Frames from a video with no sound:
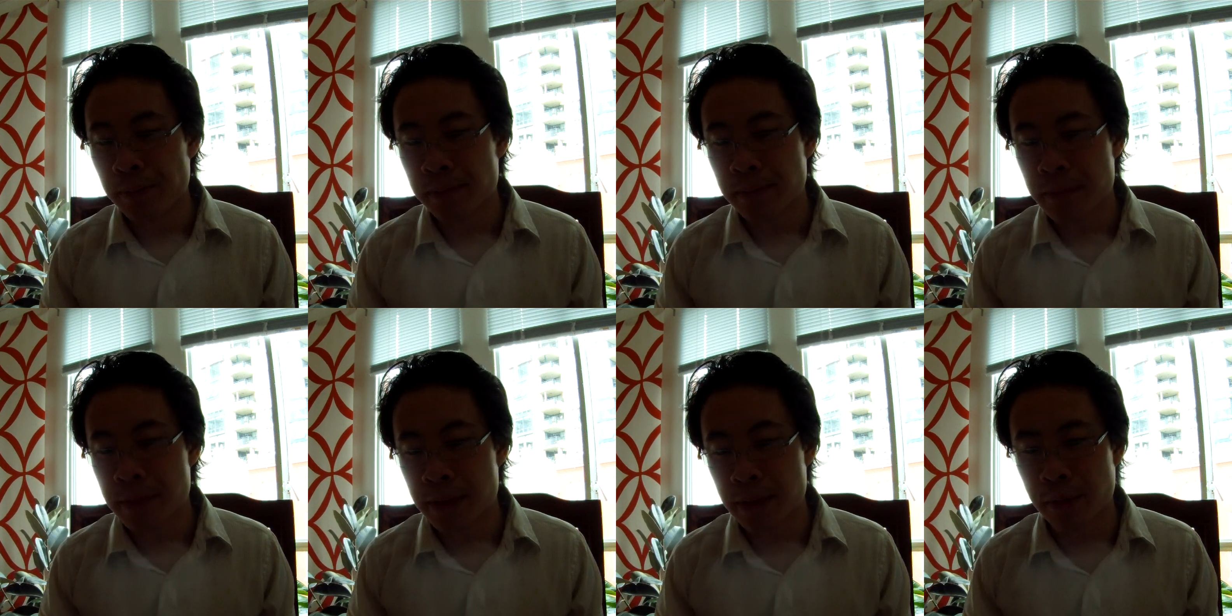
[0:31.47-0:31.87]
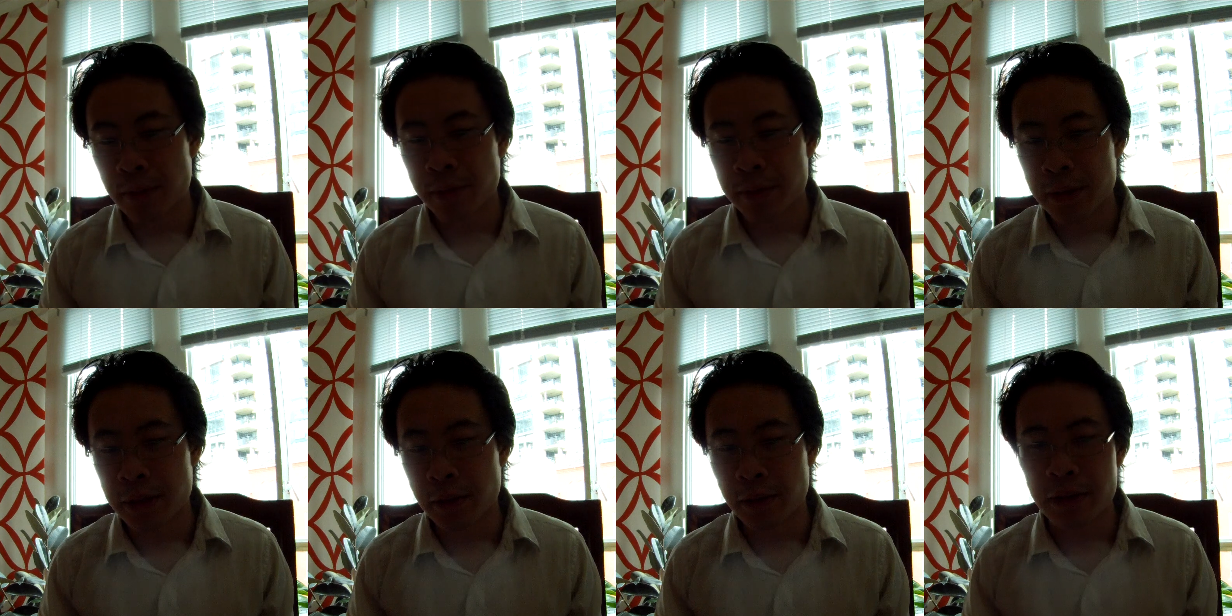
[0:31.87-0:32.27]

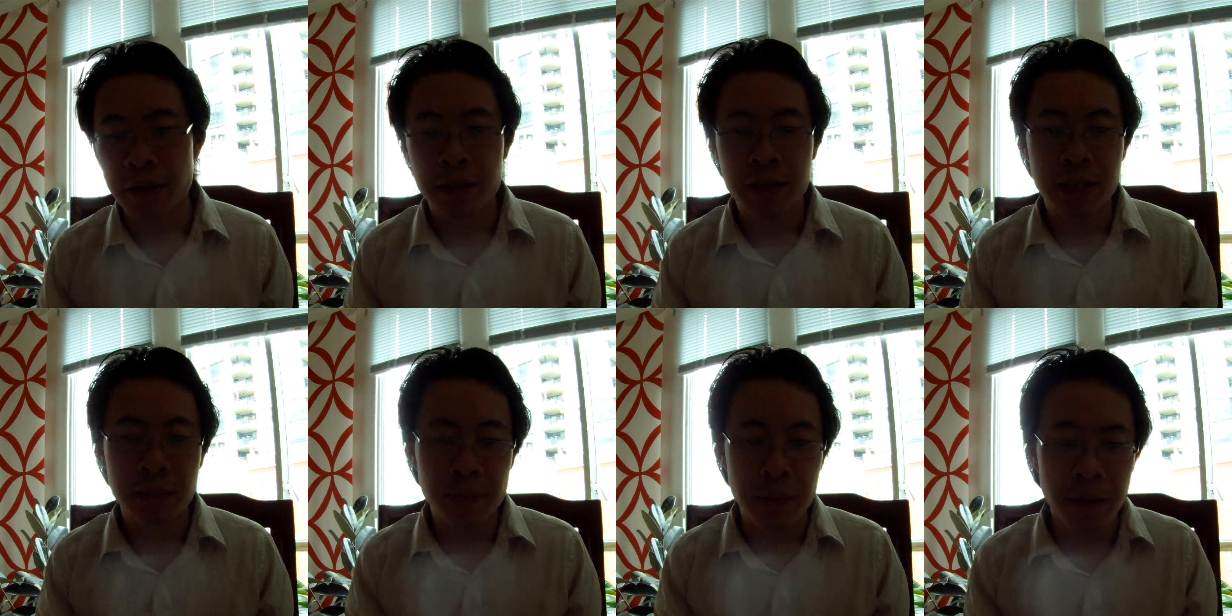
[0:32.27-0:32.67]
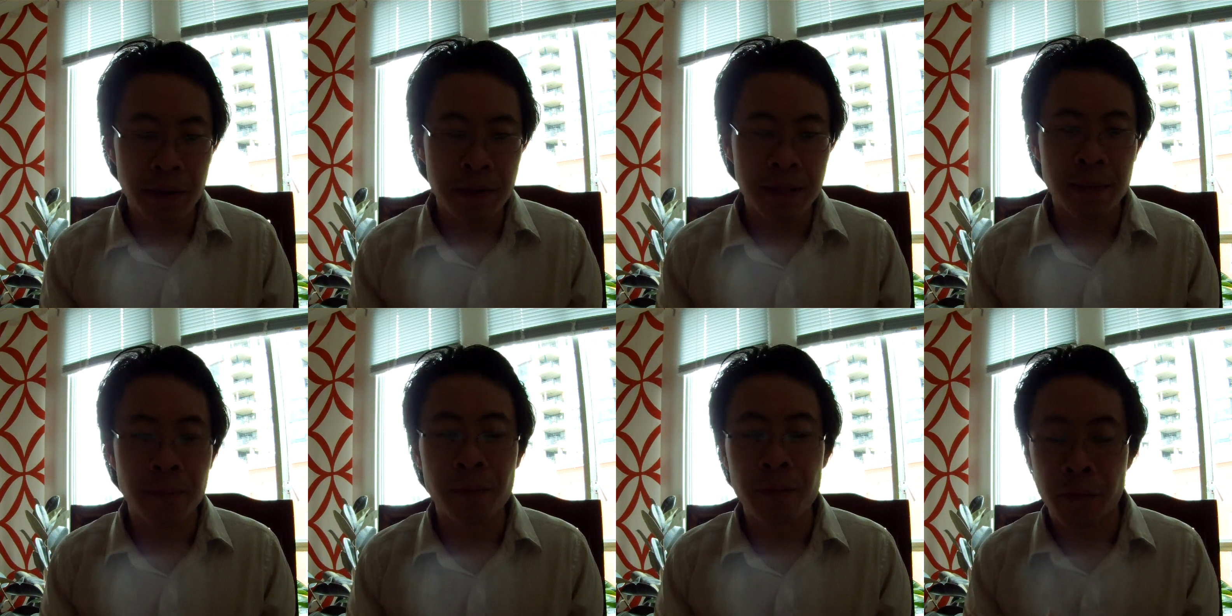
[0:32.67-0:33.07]
So you
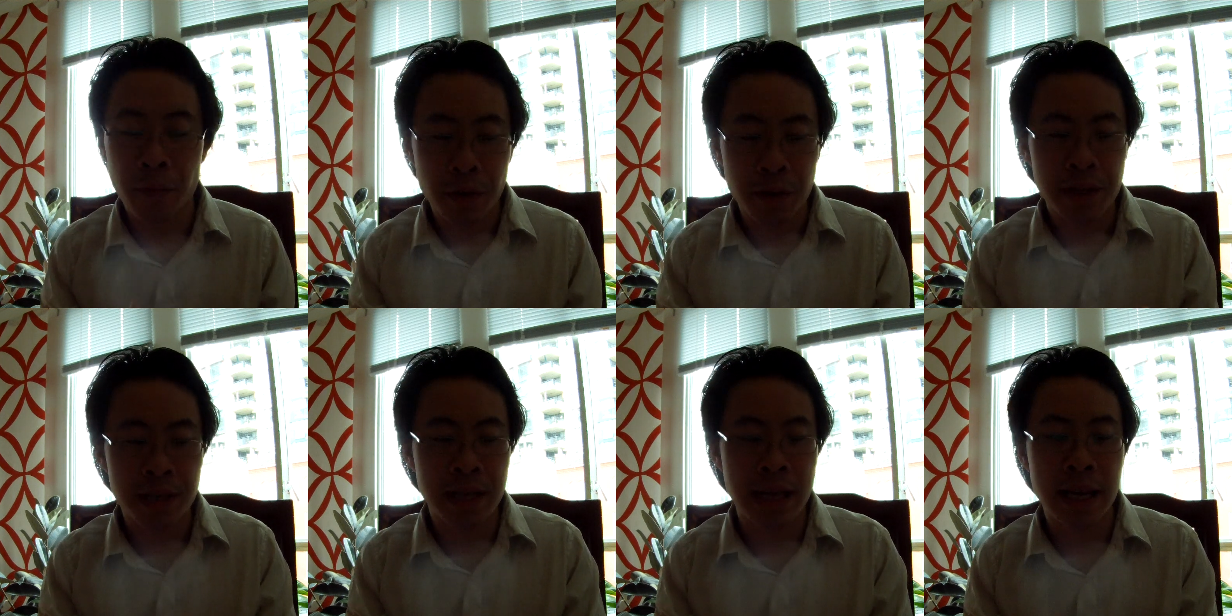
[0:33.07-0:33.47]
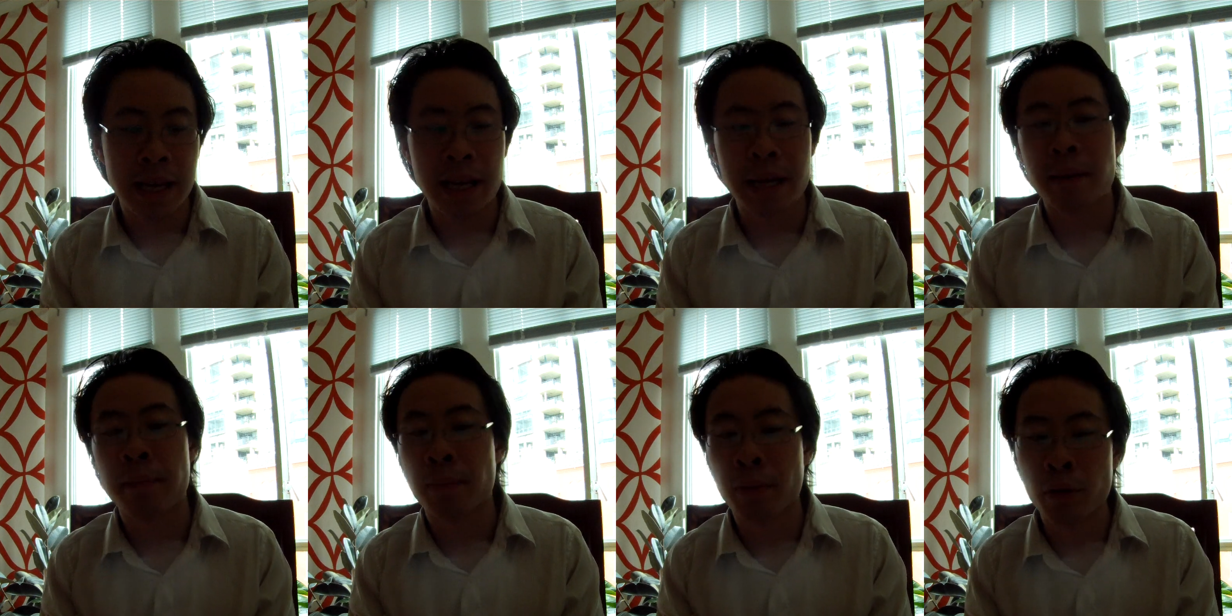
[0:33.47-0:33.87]
experience them firsthand and
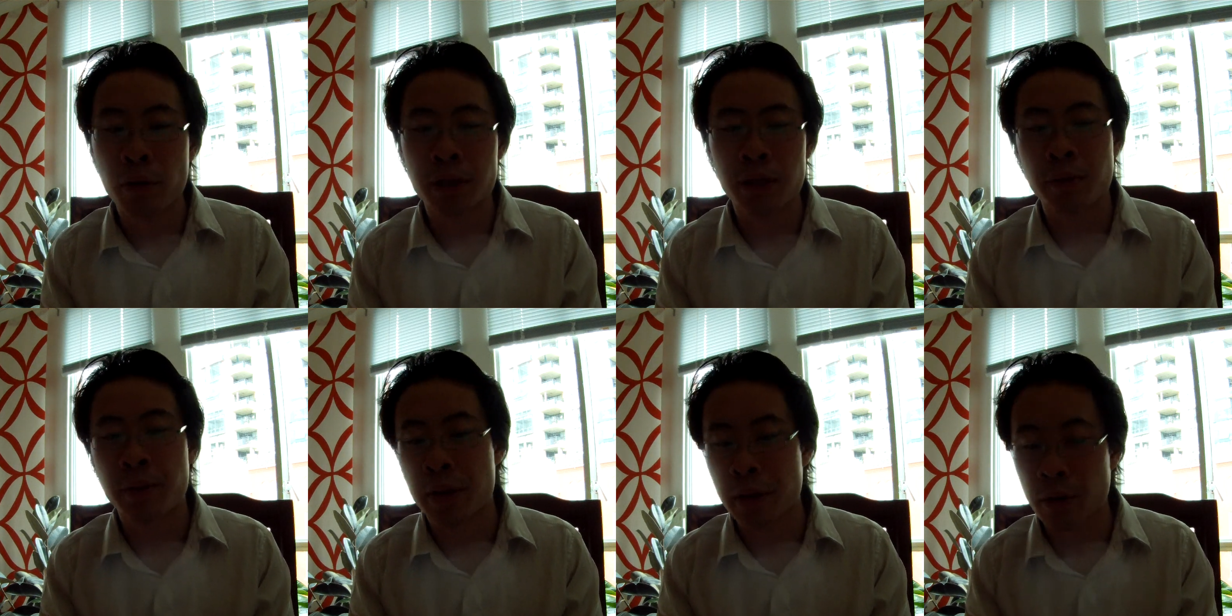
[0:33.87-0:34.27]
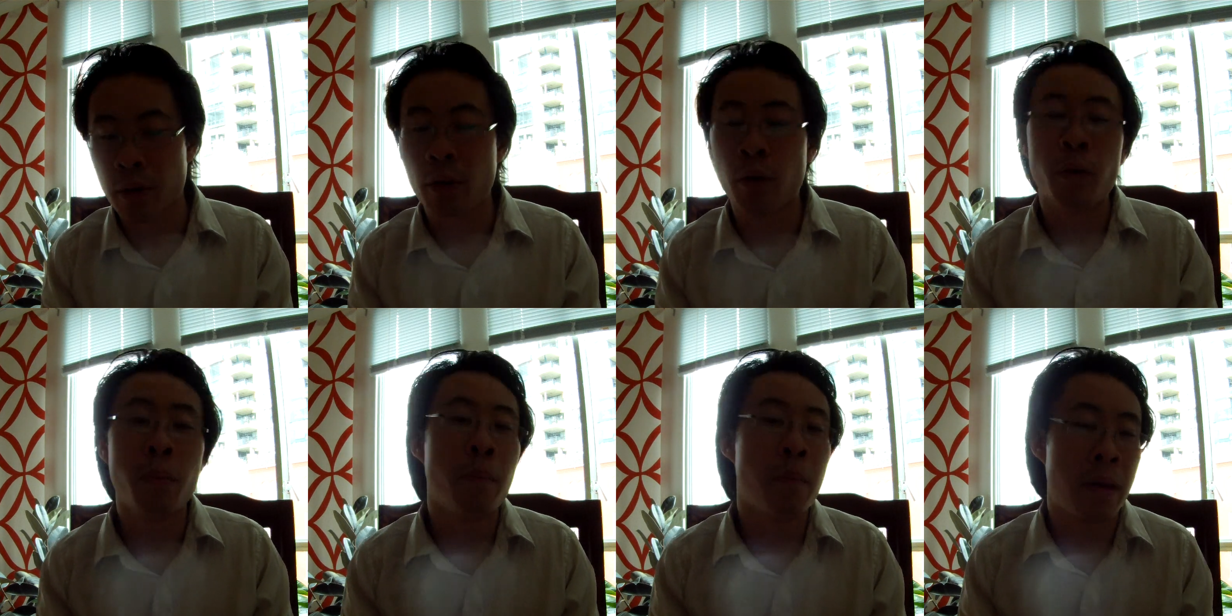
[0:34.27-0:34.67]
then approach it with your
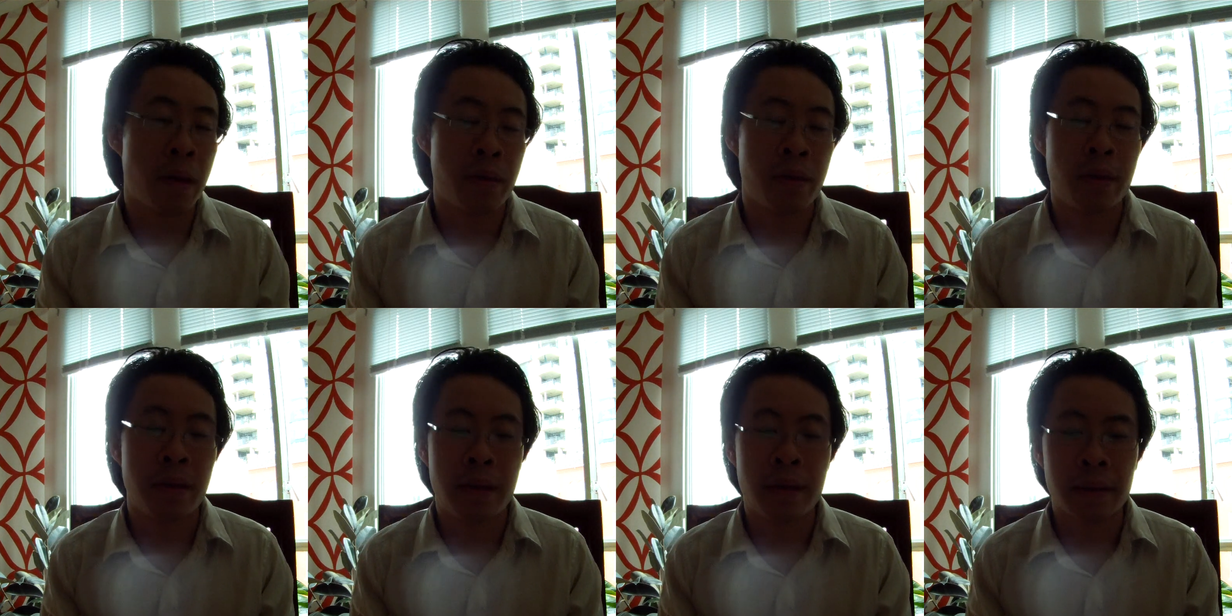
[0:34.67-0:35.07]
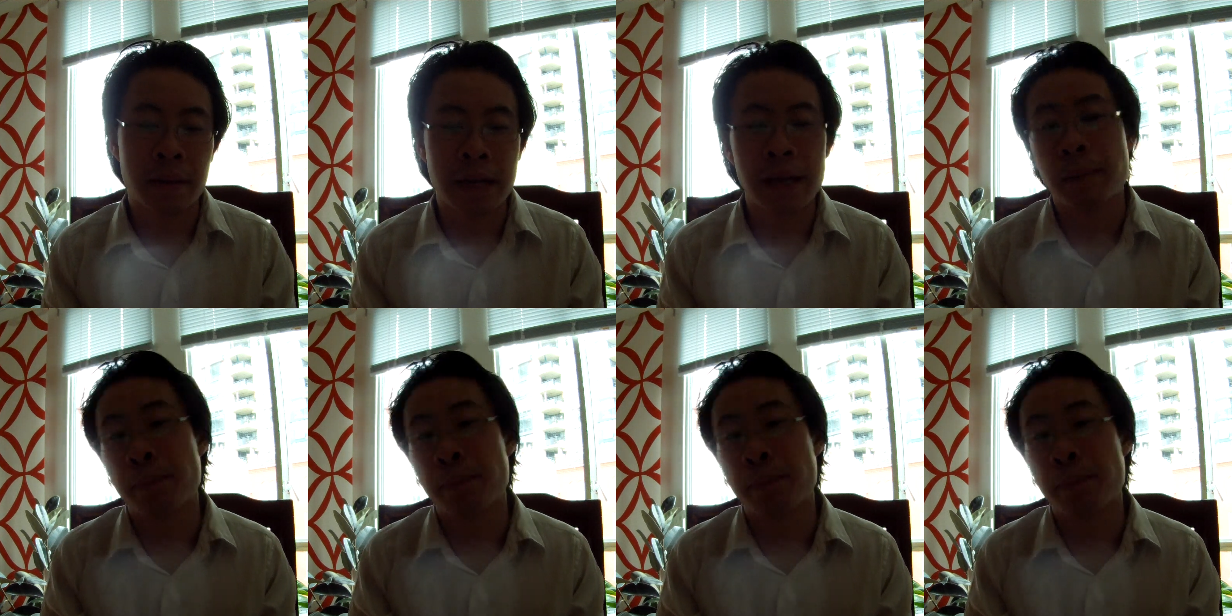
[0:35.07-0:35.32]
own method and kind